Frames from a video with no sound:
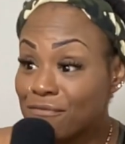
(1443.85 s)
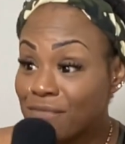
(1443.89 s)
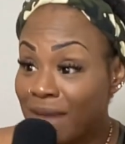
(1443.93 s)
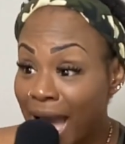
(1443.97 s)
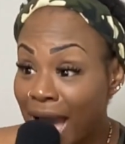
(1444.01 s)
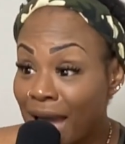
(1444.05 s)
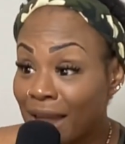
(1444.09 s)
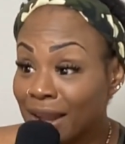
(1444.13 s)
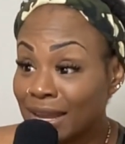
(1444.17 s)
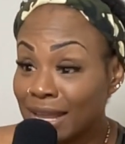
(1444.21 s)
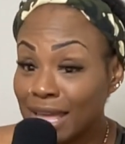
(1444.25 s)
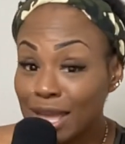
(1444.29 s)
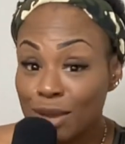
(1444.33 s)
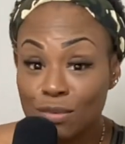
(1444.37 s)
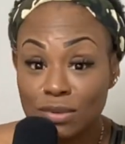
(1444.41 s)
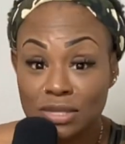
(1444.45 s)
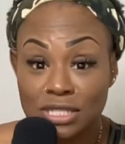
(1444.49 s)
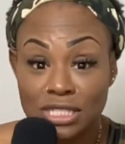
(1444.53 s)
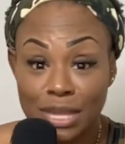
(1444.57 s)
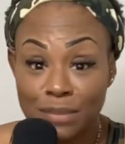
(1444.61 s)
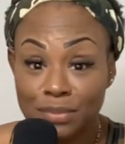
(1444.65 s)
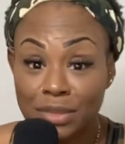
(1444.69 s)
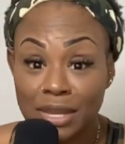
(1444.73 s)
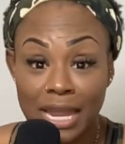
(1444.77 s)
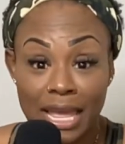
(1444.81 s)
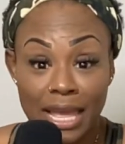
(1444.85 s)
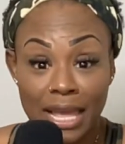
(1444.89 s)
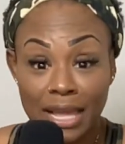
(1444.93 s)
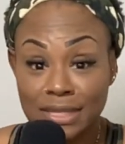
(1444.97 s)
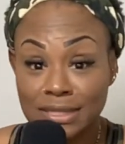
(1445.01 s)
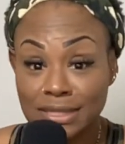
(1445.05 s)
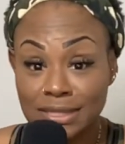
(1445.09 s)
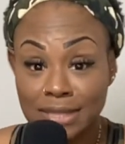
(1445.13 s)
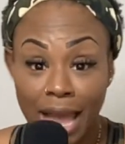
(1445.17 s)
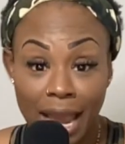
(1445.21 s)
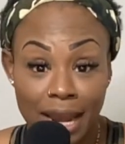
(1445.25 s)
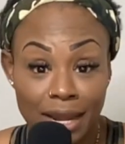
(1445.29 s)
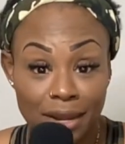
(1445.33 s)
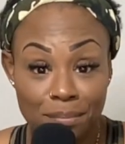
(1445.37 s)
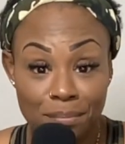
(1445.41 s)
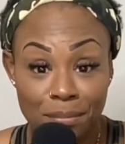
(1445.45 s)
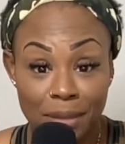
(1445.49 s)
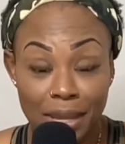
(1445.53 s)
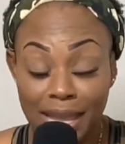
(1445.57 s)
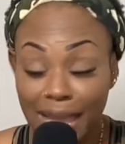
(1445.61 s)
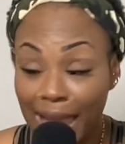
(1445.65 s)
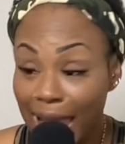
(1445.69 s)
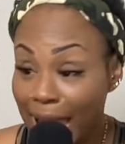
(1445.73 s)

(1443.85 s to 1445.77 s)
finally it was something that excited me